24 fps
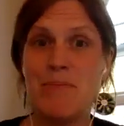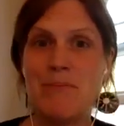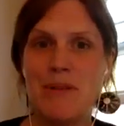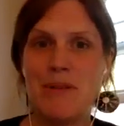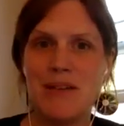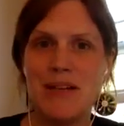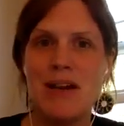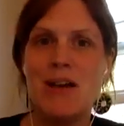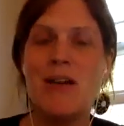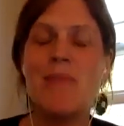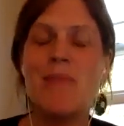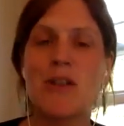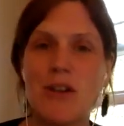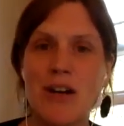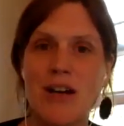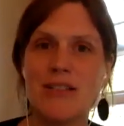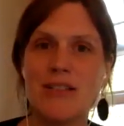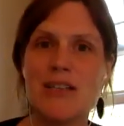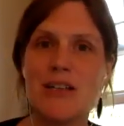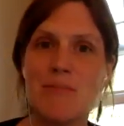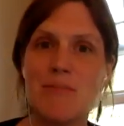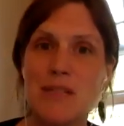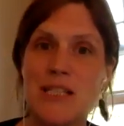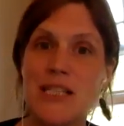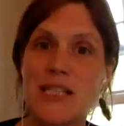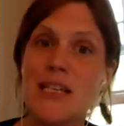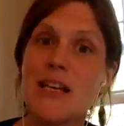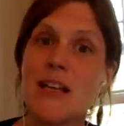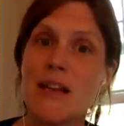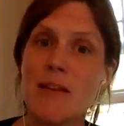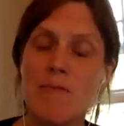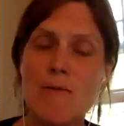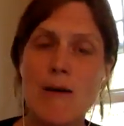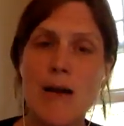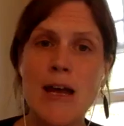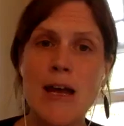come across in a particular
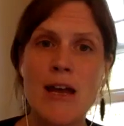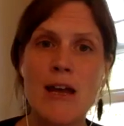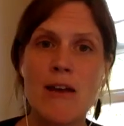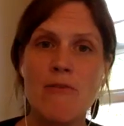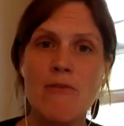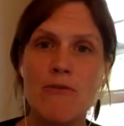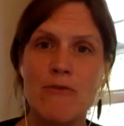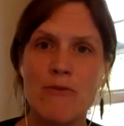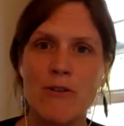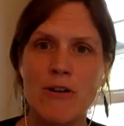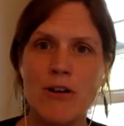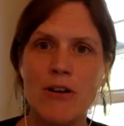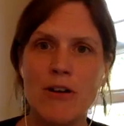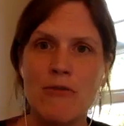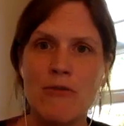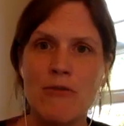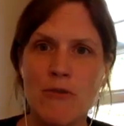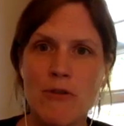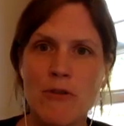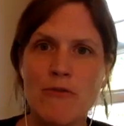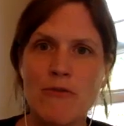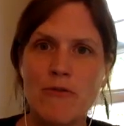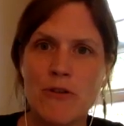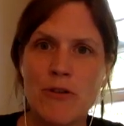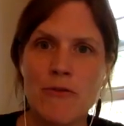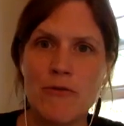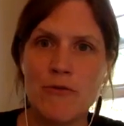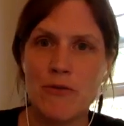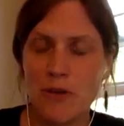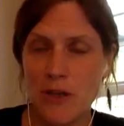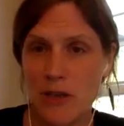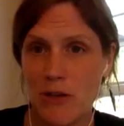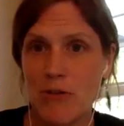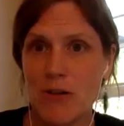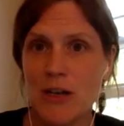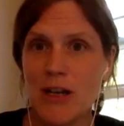way for
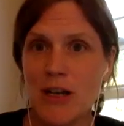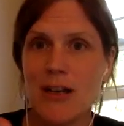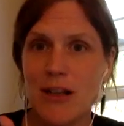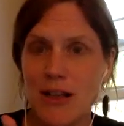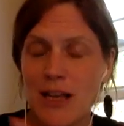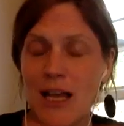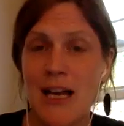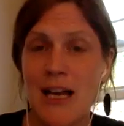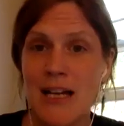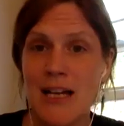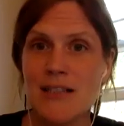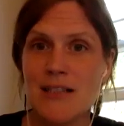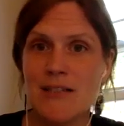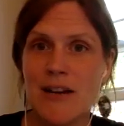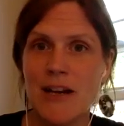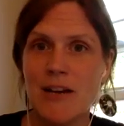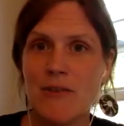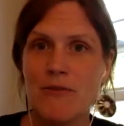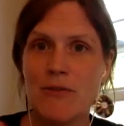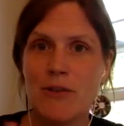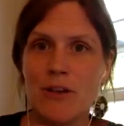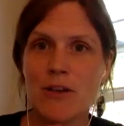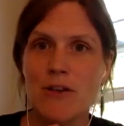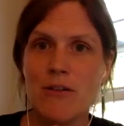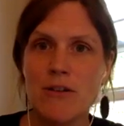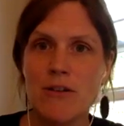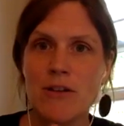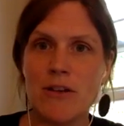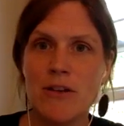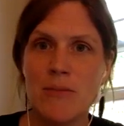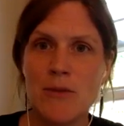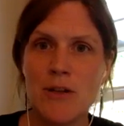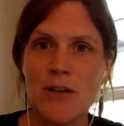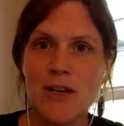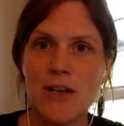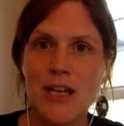your clients, right? For your
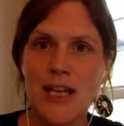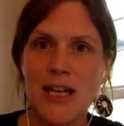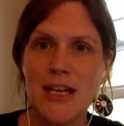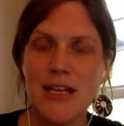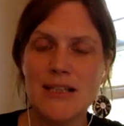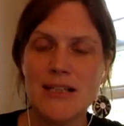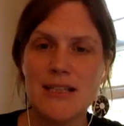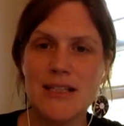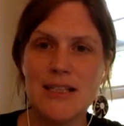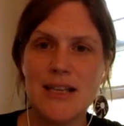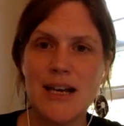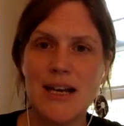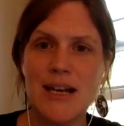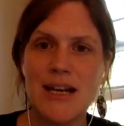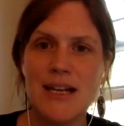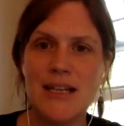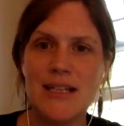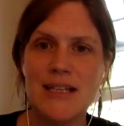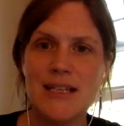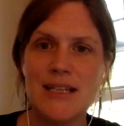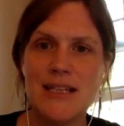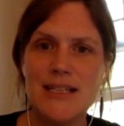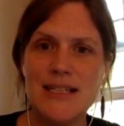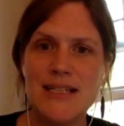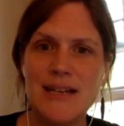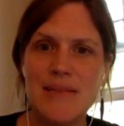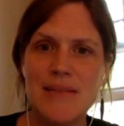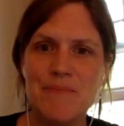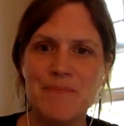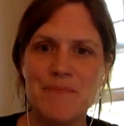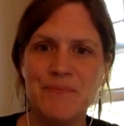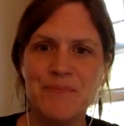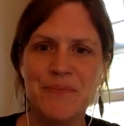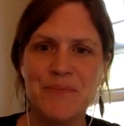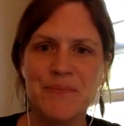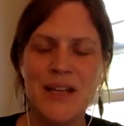communities.
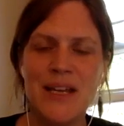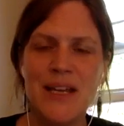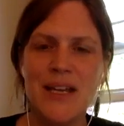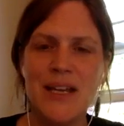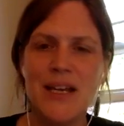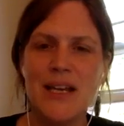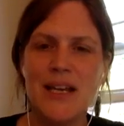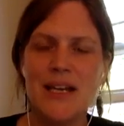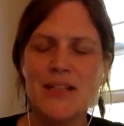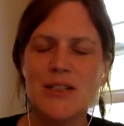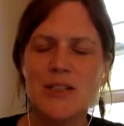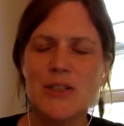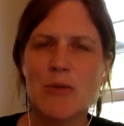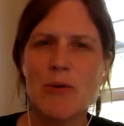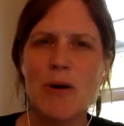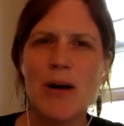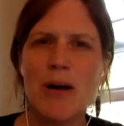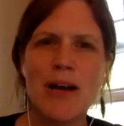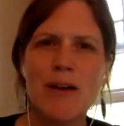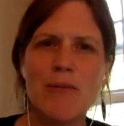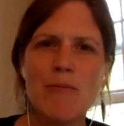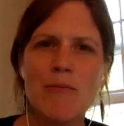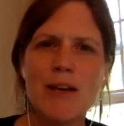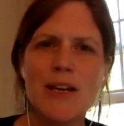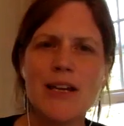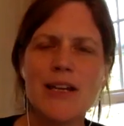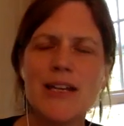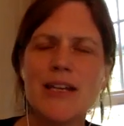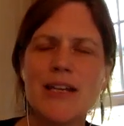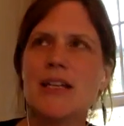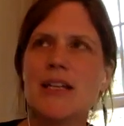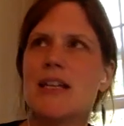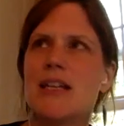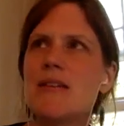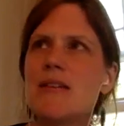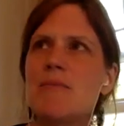And so I want to
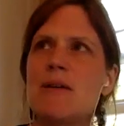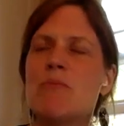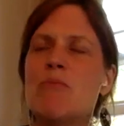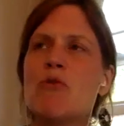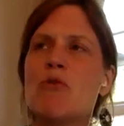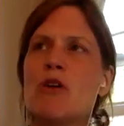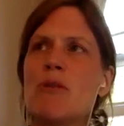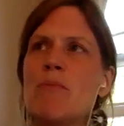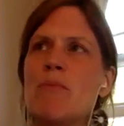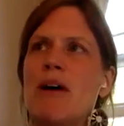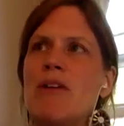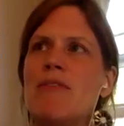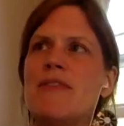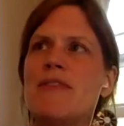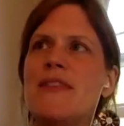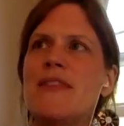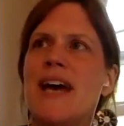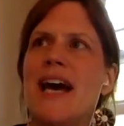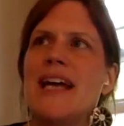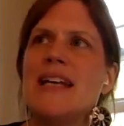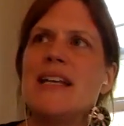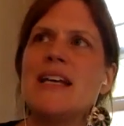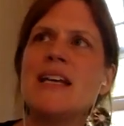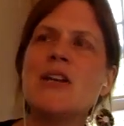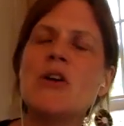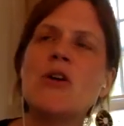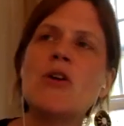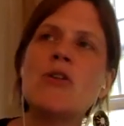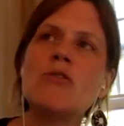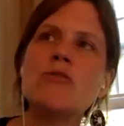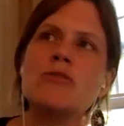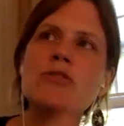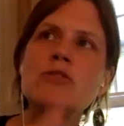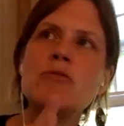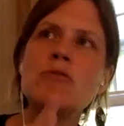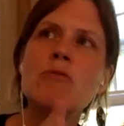hear a little bit more about that, and
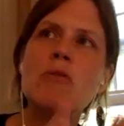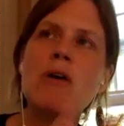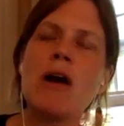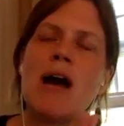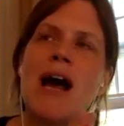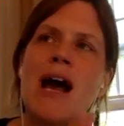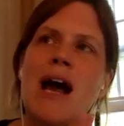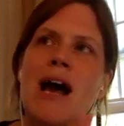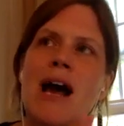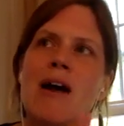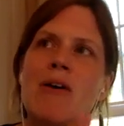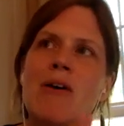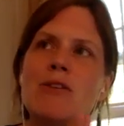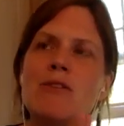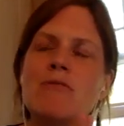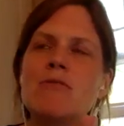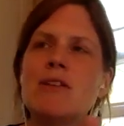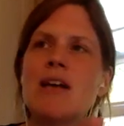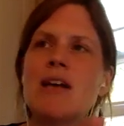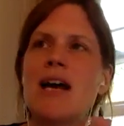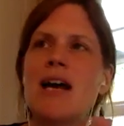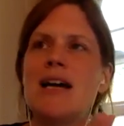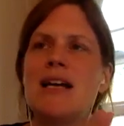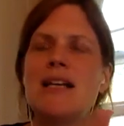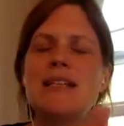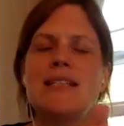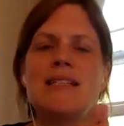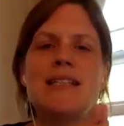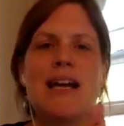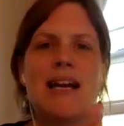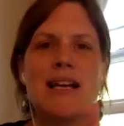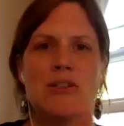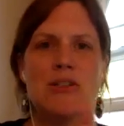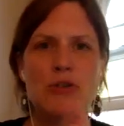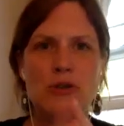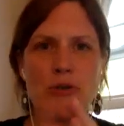also how you guys
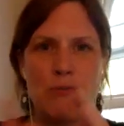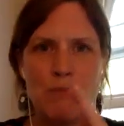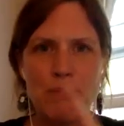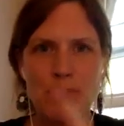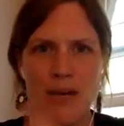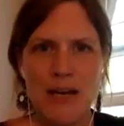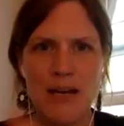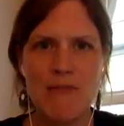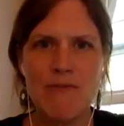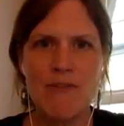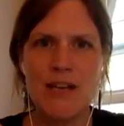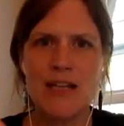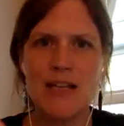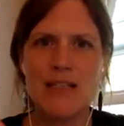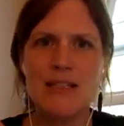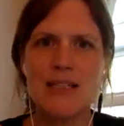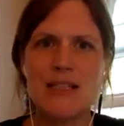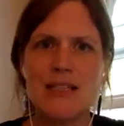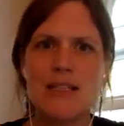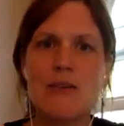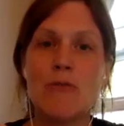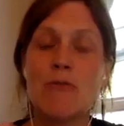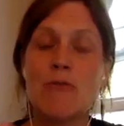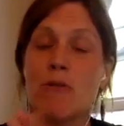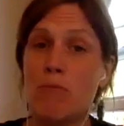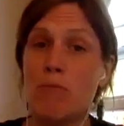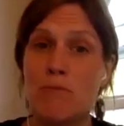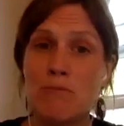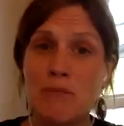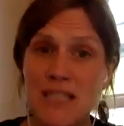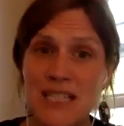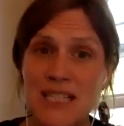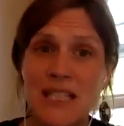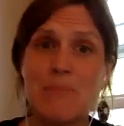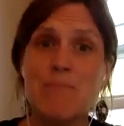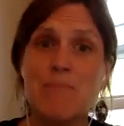had to pivot or
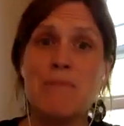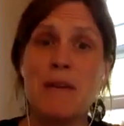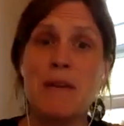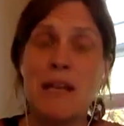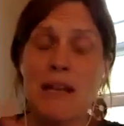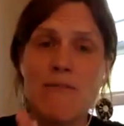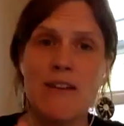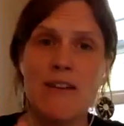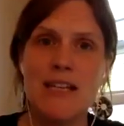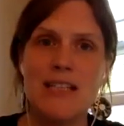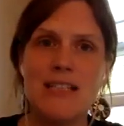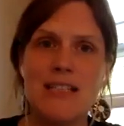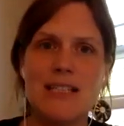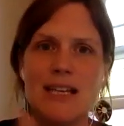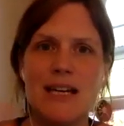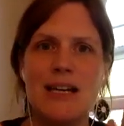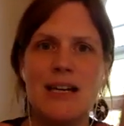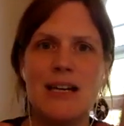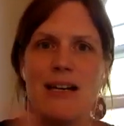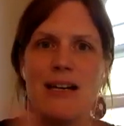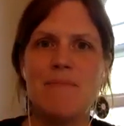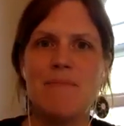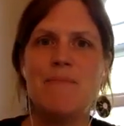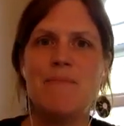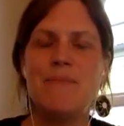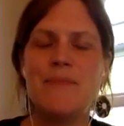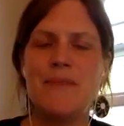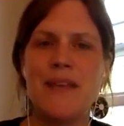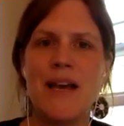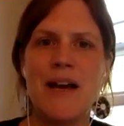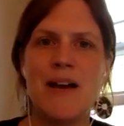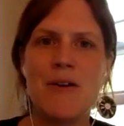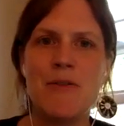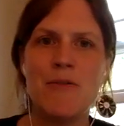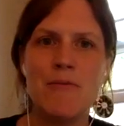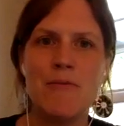did pivot
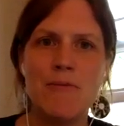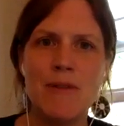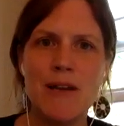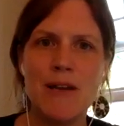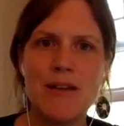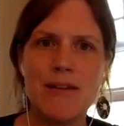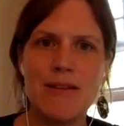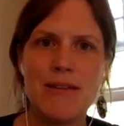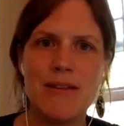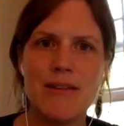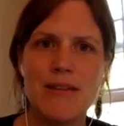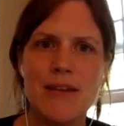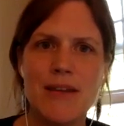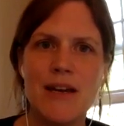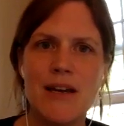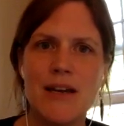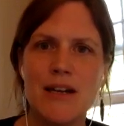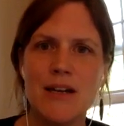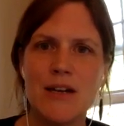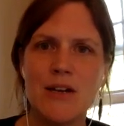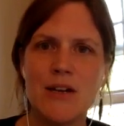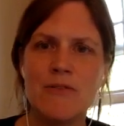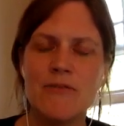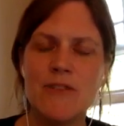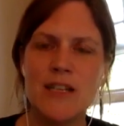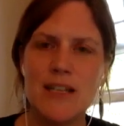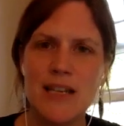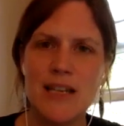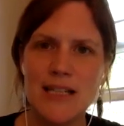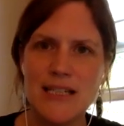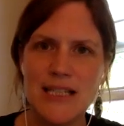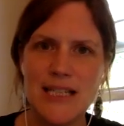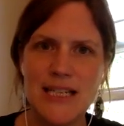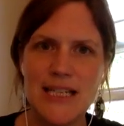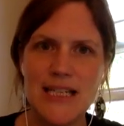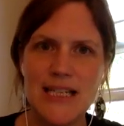now with
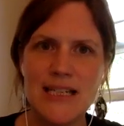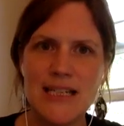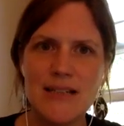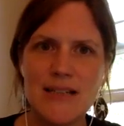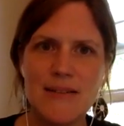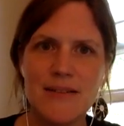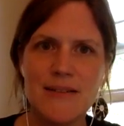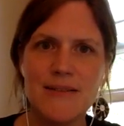COVID-19.